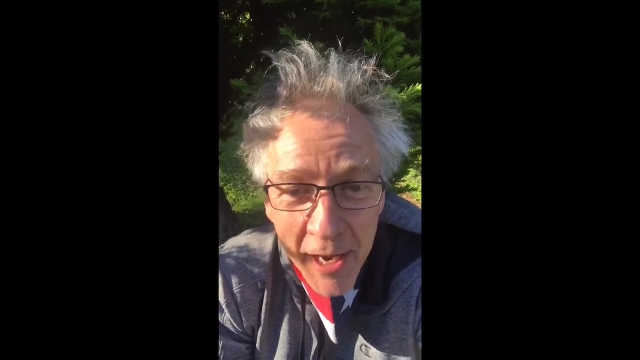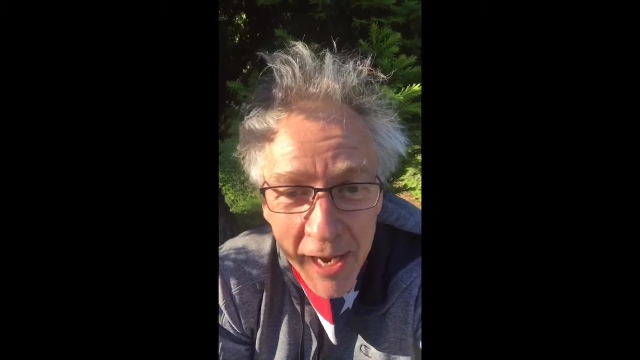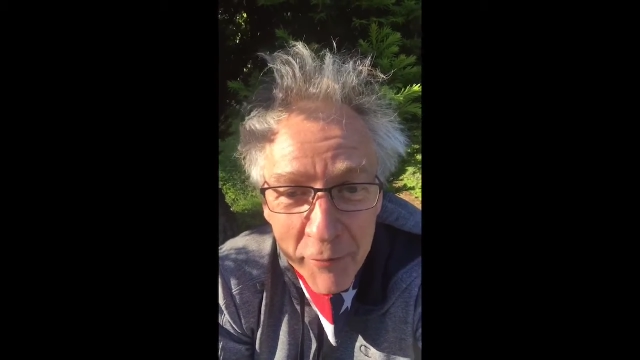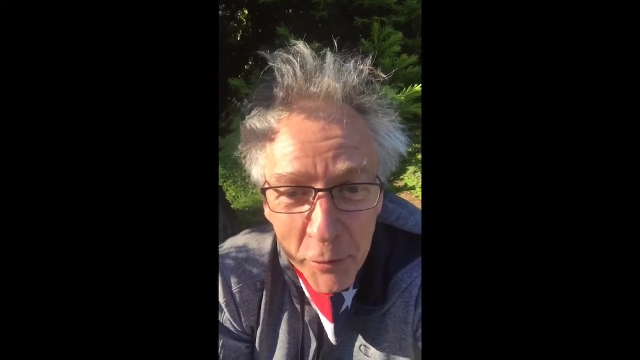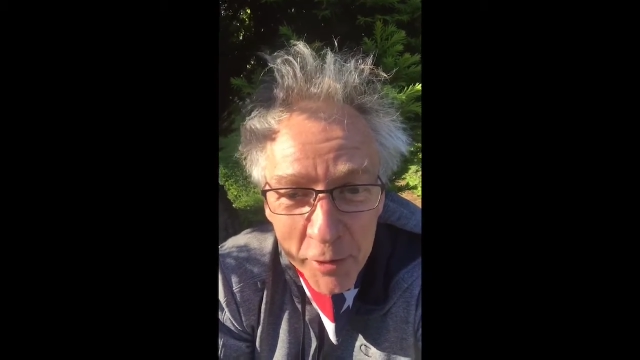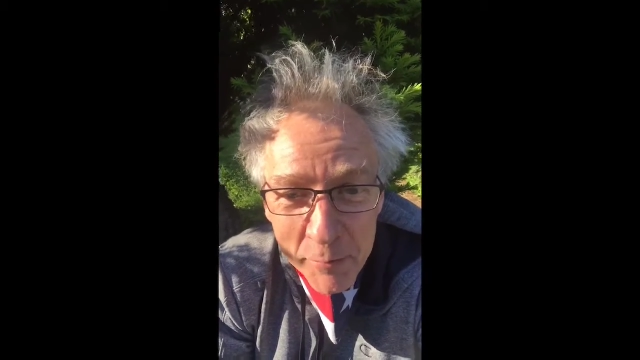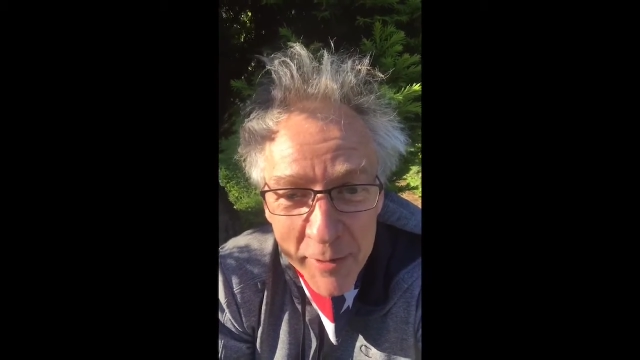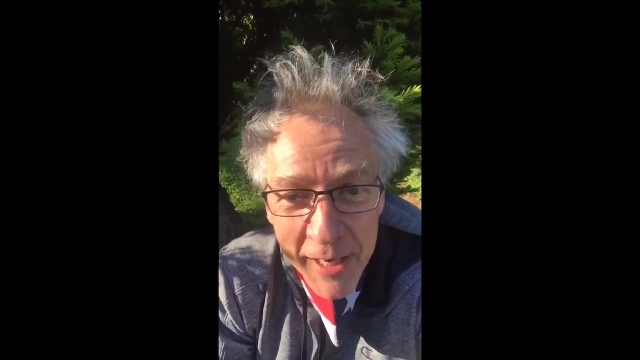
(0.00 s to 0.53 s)
I've
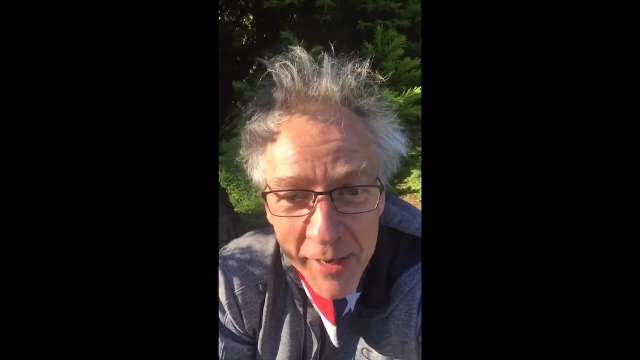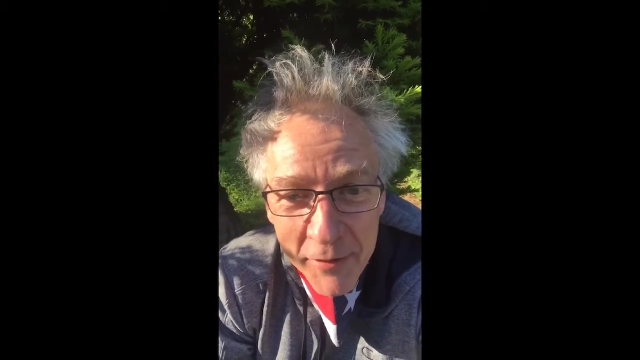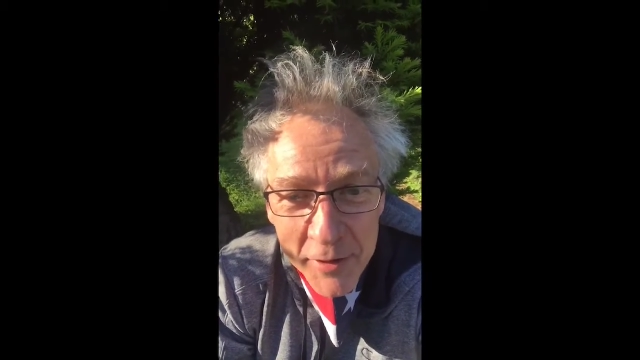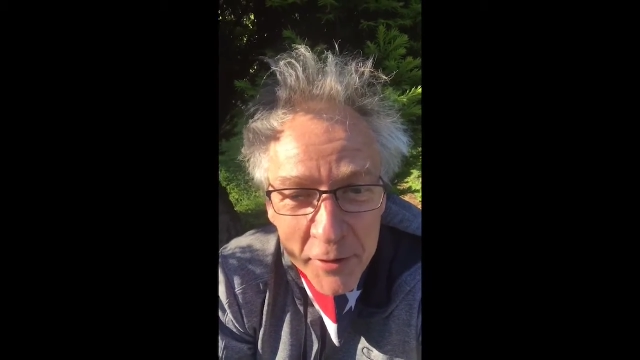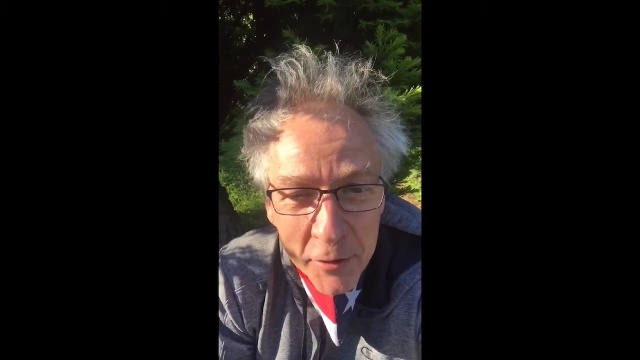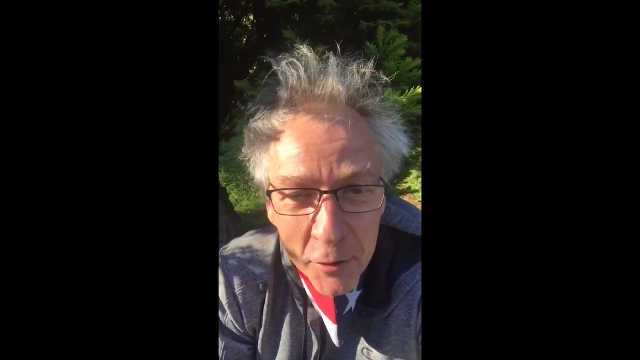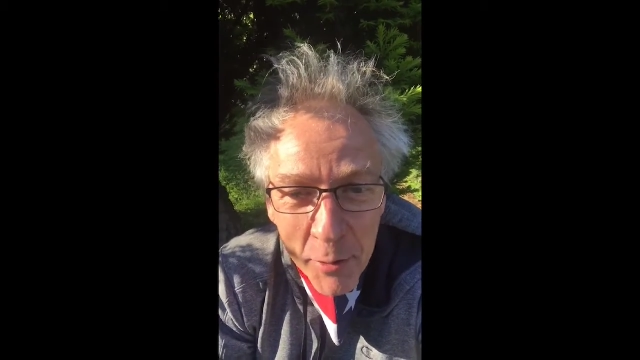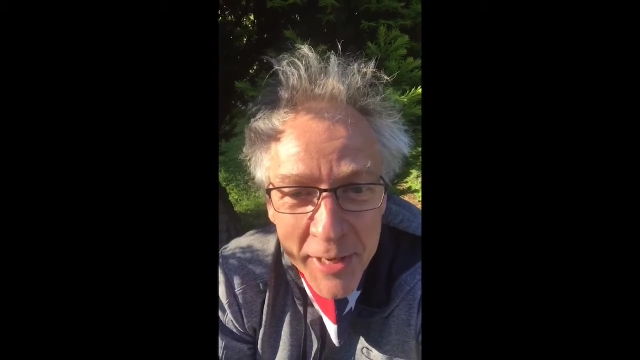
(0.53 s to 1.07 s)
really been having
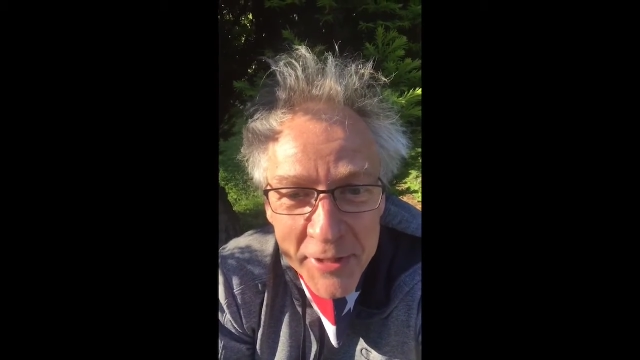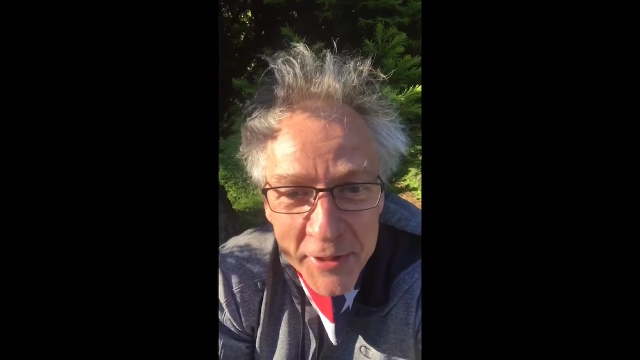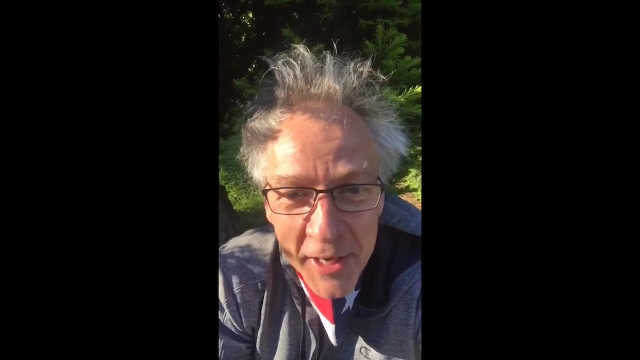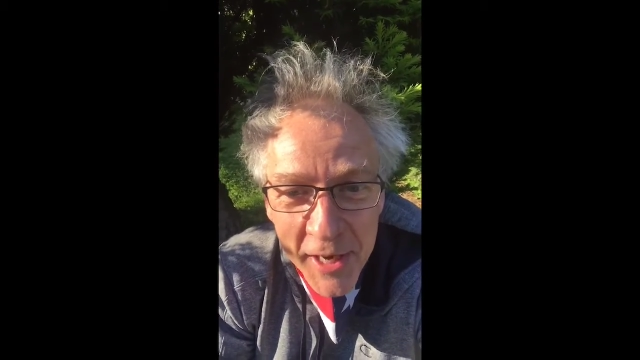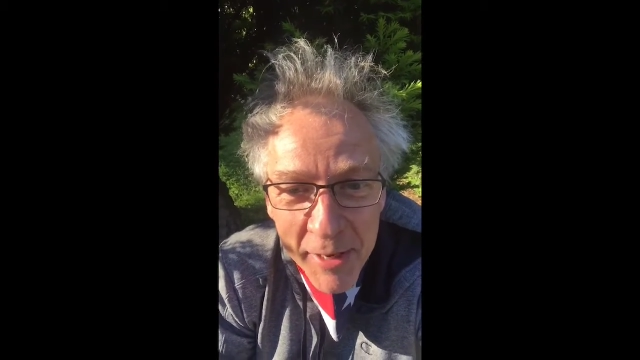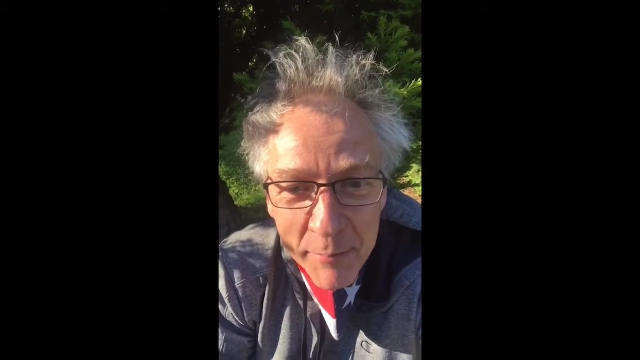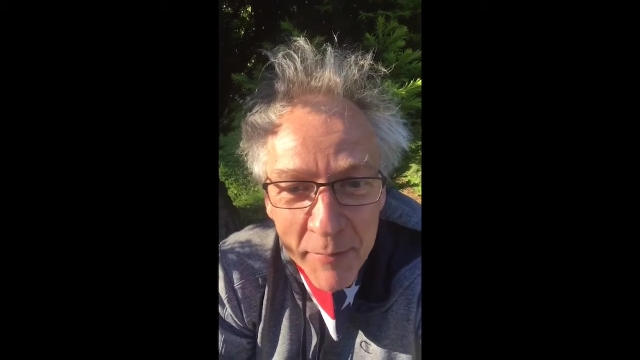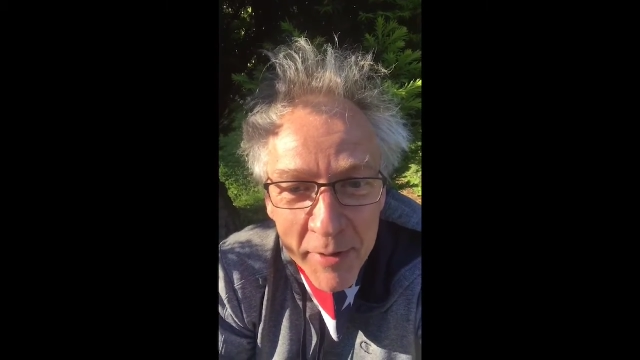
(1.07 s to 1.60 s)
a great
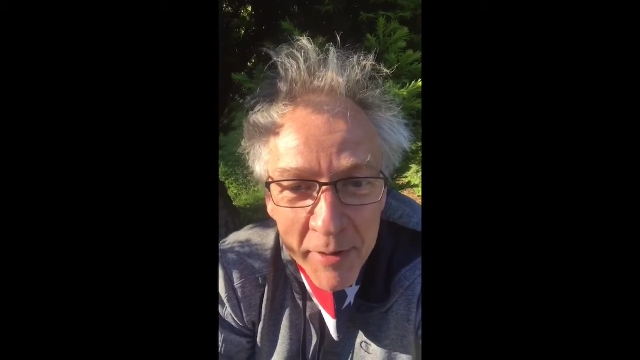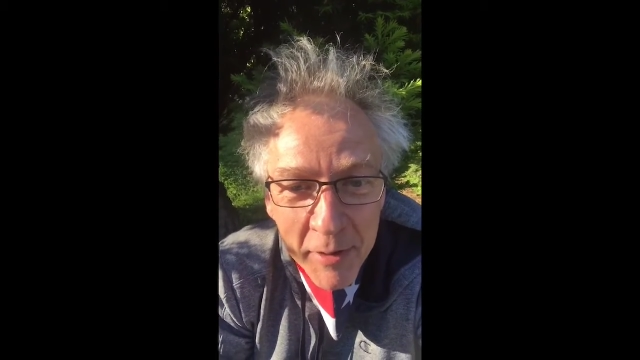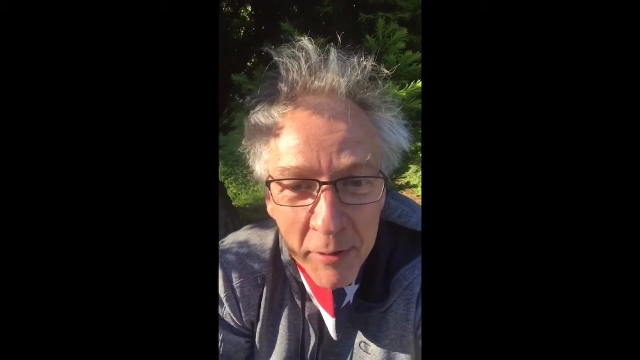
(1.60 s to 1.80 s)
time